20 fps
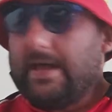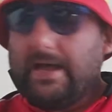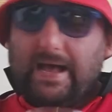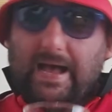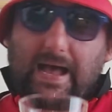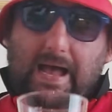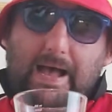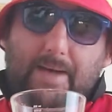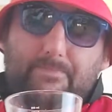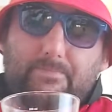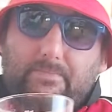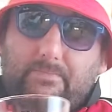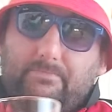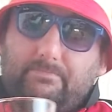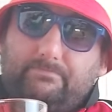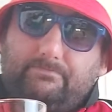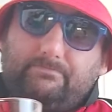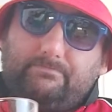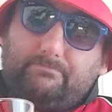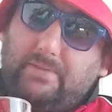Um,
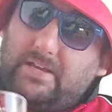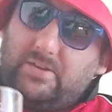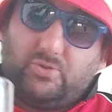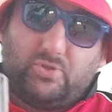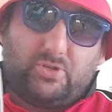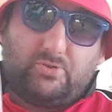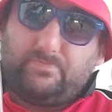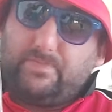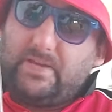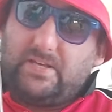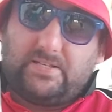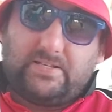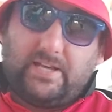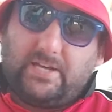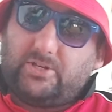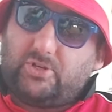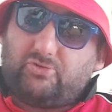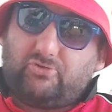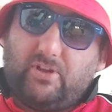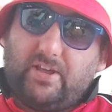but I used to be a
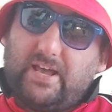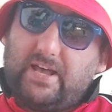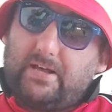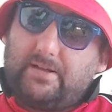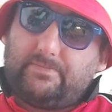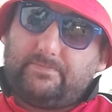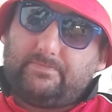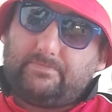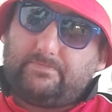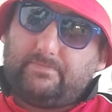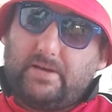cider drinker,